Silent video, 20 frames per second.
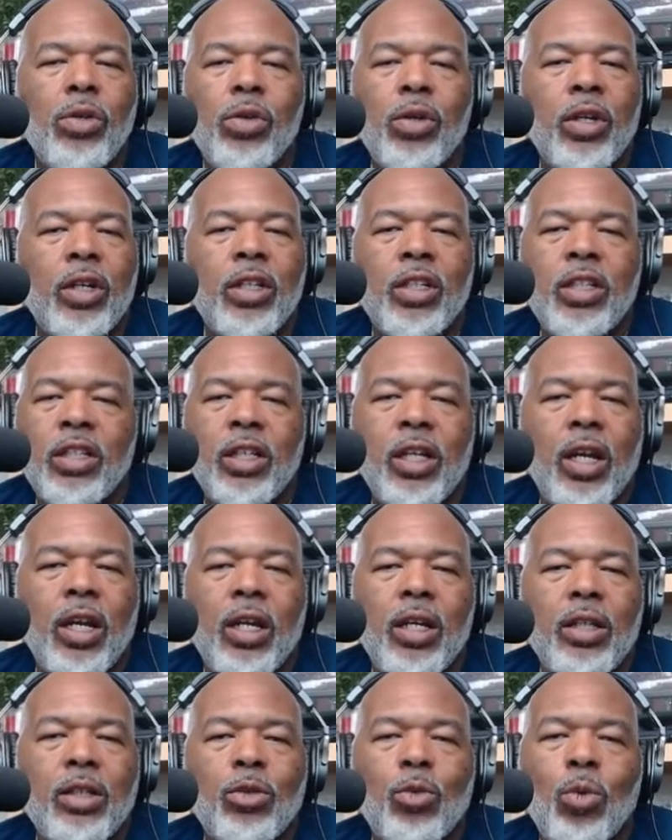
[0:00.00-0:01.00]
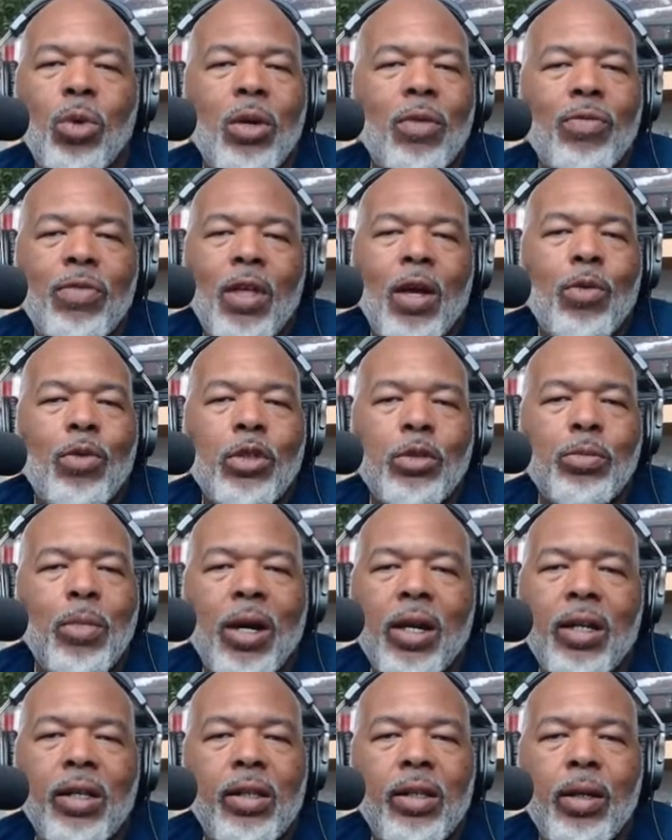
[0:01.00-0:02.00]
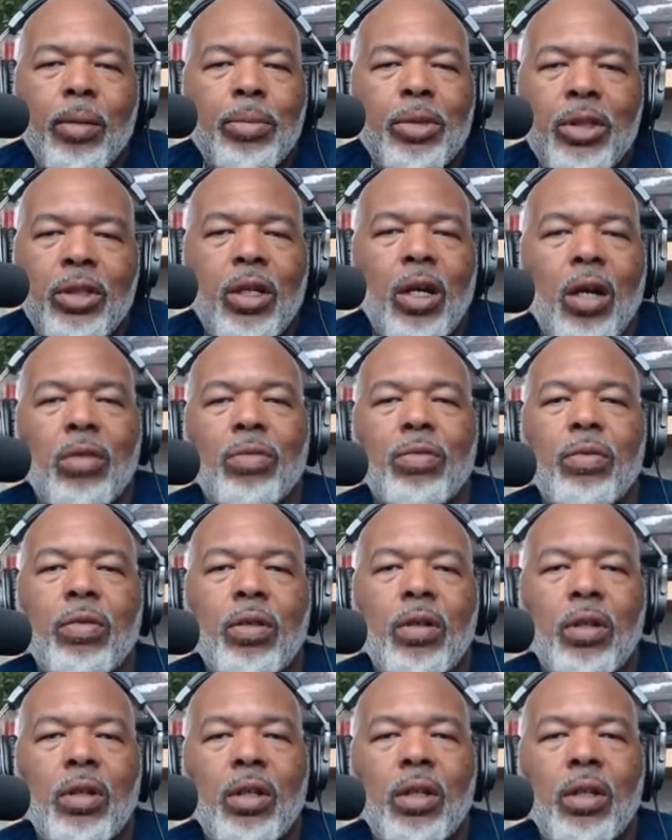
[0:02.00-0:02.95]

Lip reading: you could say is, "What if that was my club stuff?"